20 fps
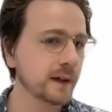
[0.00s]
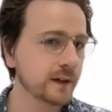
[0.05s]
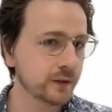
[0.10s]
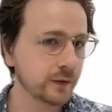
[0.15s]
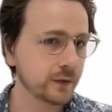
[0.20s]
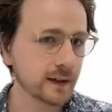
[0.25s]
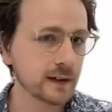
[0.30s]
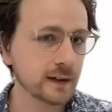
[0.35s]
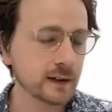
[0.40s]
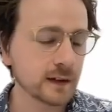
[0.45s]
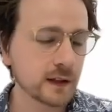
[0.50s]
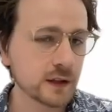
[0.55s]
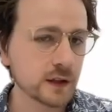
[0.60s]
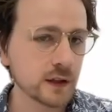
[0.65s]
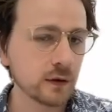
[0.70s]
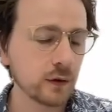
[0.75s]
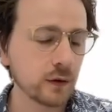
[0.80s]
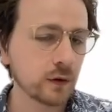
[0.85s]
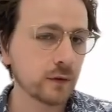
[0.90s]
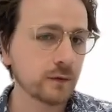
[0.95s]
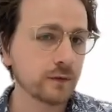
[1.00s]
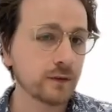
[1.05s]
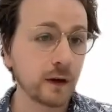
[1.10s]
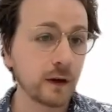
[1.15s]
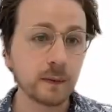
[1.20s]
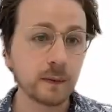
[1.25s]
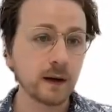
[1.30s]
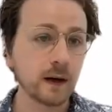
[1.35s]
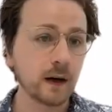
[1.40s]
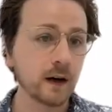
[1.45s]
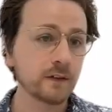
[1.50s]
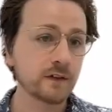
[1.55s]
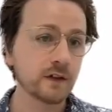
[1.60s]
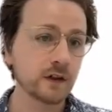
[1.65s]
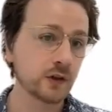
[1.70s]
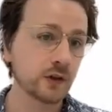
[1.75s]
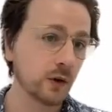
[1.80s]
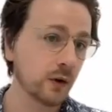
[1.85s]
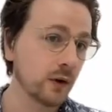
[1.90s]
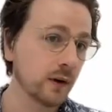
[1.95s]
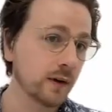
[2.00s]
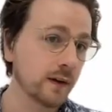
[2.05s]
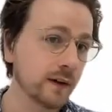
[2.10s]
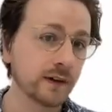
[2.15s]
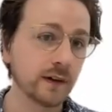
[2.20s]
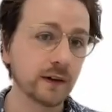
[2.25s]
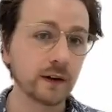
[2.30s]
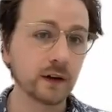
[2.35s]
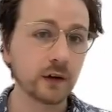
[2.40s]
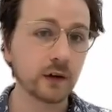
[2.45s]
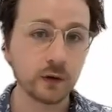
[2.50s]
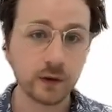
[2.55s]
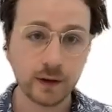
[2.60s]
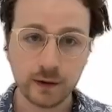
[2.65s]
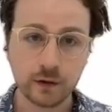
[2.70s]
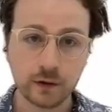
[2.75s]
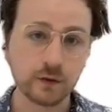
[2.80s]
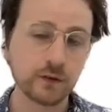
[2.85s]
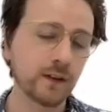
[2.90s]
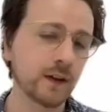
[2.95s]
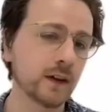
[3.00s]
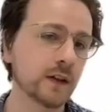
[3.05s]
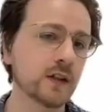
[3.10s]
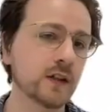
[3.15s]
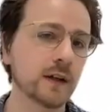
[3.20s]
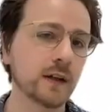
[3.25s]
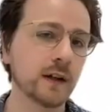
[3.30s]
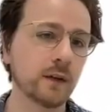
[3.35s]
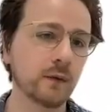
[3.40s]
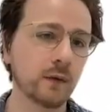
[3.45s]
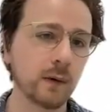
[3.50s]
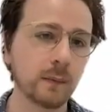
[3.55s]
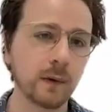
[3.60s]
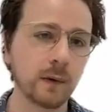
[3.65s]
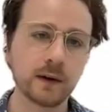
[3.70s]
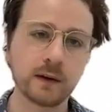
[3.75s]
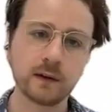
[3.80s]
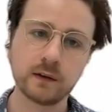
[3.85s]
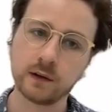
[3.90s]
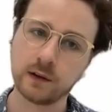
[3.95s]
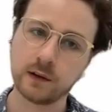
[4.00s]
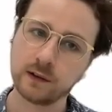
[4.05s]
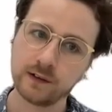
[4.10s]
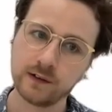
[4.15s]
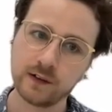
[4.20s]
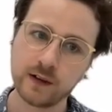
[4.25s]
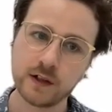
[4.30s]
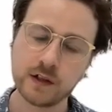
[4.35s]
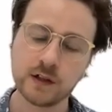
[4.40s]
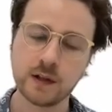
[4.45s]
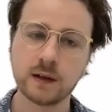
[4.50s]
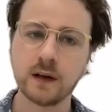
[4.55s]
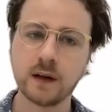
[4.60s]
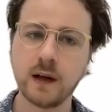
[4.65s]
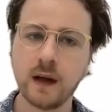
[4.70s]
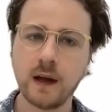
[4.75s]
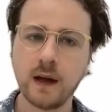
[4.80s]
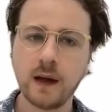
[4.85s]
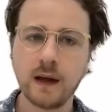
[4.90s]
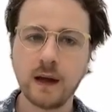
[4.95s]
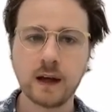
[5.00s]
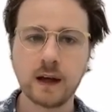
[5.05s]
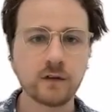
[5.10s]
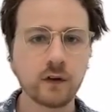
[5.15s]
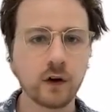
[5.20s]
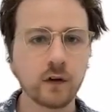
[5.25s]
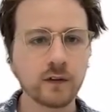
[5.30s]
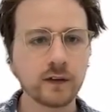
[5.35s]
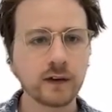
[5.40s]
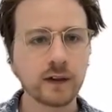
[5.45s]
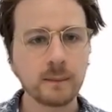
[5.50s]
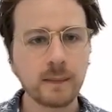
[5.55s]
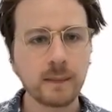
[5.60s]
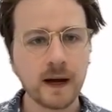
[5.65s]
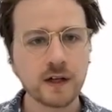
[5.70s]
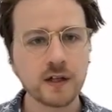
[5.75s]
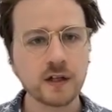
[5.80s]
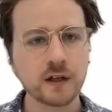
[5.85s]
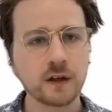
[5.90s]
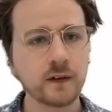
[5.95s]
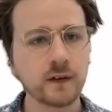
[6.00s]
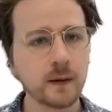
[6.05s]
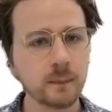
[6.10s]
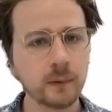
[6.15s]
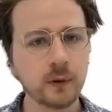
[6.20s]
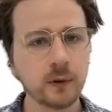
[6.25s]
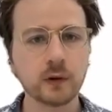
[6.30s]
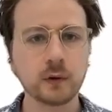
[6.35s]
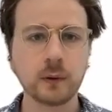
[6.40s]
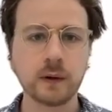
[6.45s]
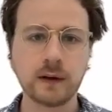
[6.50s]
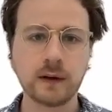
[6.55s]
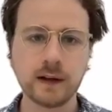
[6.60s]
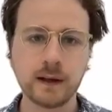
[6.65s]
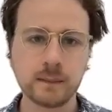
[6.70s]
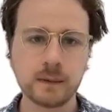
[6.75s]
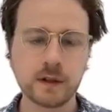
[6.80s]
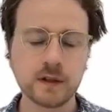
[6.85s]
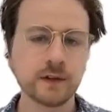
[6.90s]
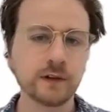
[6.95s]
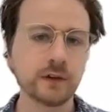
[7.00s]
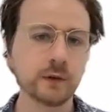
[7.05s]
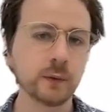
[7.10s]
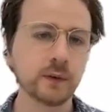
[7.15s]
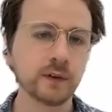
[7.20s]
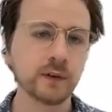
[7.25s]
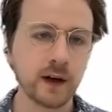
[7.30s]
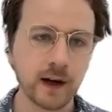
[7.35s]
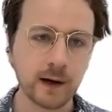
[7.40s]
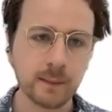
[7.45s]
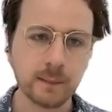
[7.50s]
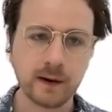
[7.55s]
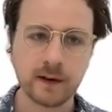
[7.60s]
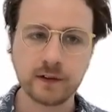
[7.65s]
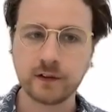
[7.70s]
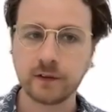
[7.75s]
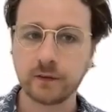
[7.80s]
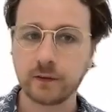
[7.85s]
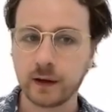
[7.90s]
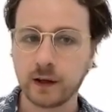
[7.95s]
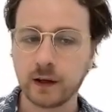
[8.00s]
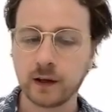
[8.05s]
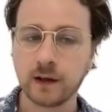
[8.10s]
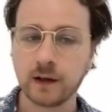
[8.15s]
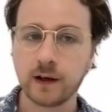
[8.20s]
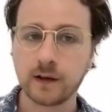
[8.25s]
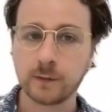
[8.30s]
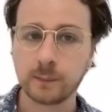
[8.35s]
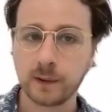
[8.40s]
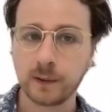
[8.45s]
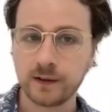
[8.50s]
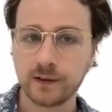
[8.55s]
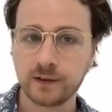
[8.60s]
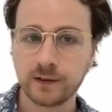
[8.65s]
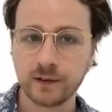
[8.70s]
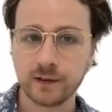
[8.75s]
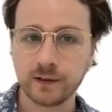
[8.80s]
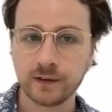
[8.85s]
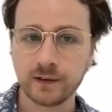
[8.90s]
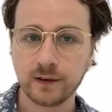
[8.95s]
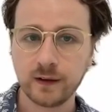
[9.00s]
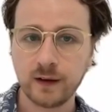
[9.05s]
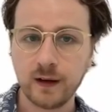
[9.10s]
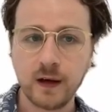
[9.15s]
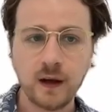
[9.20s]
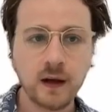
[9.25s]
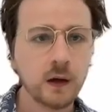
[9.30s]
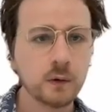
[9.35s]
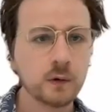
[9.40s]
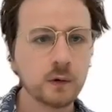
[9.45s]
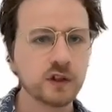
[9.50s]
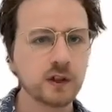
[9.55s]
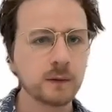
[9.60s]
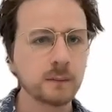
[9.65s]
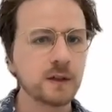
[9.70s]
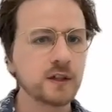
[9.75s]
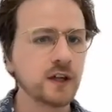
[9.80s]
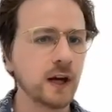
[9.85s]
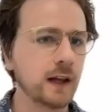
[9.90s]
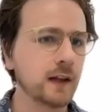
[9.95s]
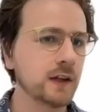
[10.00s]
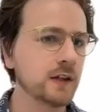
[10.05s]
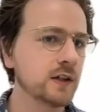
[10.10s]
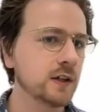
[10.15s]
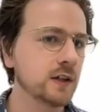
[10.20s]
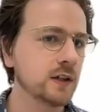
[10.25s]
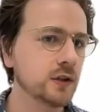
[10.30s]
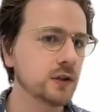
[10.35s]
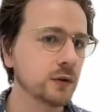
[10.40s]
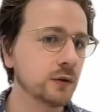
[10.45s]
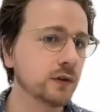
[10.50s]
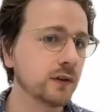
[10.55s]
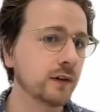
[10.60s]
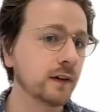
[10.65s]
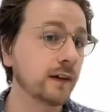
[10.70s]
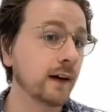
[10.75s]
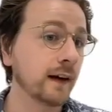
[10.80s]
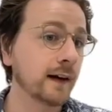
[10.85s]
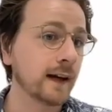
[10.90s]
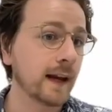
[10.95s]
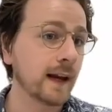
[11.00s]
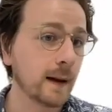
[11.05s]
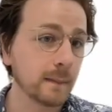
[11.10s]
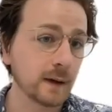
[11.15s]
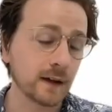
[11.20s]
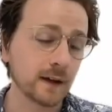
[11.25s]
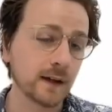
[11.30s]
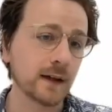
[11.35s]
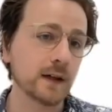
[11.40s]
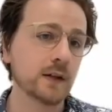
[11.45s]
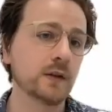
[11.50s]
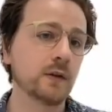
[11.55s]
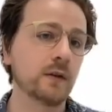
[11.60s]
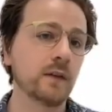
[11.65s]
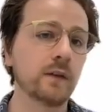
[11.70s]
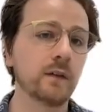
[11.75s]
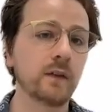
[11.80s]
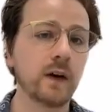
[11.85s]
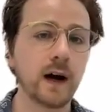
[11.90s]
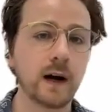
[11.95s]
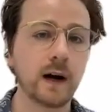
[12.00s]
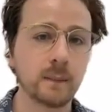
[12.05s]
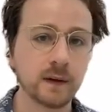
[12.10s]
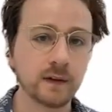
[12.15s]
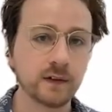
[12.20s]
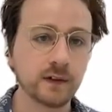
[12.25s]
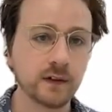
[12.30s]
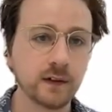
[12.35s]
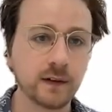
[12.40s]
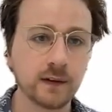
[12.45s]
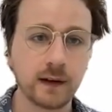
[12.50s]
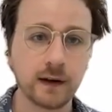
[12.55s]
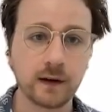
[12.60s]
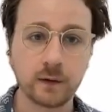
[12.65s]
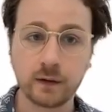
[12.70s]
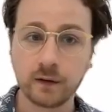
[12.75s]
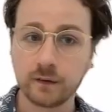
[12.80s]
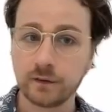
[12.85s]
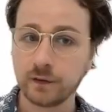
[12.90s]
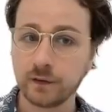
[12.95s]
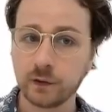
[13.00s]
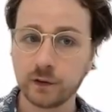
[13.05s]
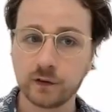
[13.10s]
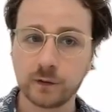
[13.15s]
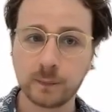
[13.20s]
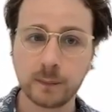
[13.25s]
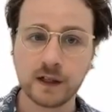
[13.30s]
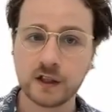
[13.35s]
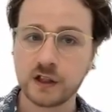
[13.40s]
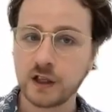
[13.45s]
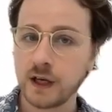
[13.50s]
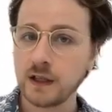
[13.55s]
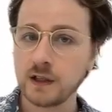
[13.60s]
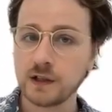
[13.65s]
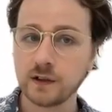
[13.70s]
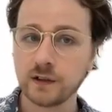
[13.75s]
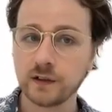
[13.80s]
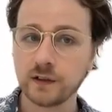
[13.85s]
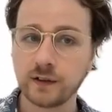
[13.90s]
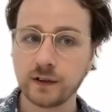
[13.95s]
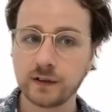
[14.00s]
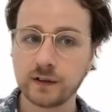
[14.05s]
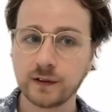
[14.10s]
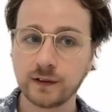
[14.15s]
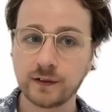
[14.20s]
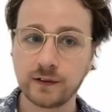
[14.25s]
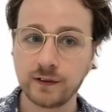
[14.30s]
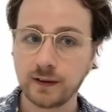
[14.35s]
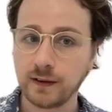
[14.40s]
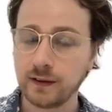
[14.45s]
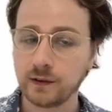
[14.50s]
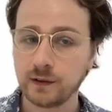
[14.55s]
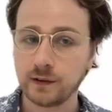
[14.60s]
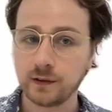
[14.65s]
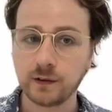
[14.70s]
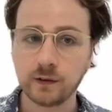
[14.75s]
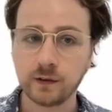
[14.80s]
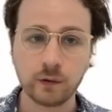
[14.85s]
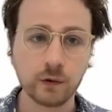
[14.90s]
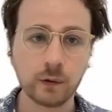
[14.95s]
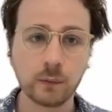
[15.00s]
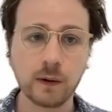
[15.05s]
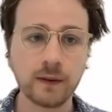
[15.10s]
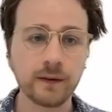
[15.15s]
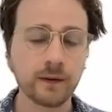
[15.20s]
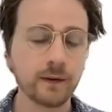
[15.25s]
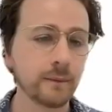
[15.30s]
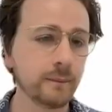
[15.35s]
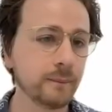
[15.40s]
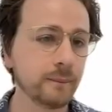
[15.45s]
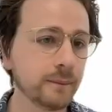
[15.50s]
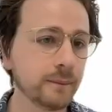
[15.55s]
place recognition, or VPR for short, is a critical function in robotic localization, involving the matching of input query images to a database of recognized places, which can be challenging due to the dynamic nature of environments that are influenced by changes such as seasons or the weather.